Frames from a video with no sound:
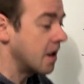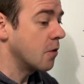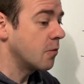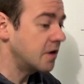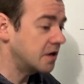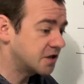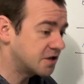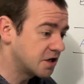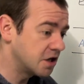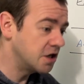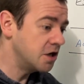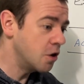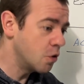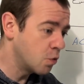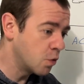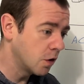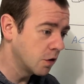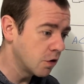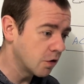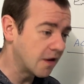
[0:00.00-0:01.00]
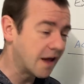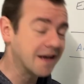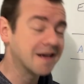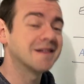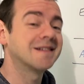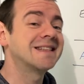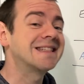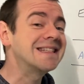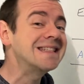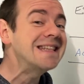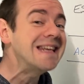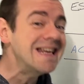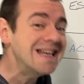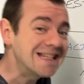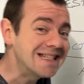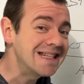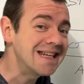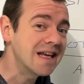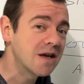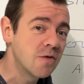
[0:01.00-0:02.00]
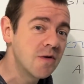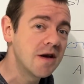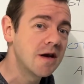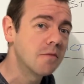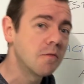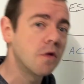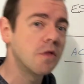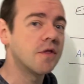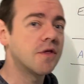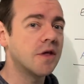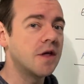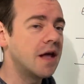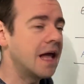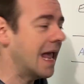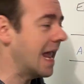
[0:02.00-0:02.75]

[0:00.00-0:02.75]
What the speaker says: which to you will look like a £60 a month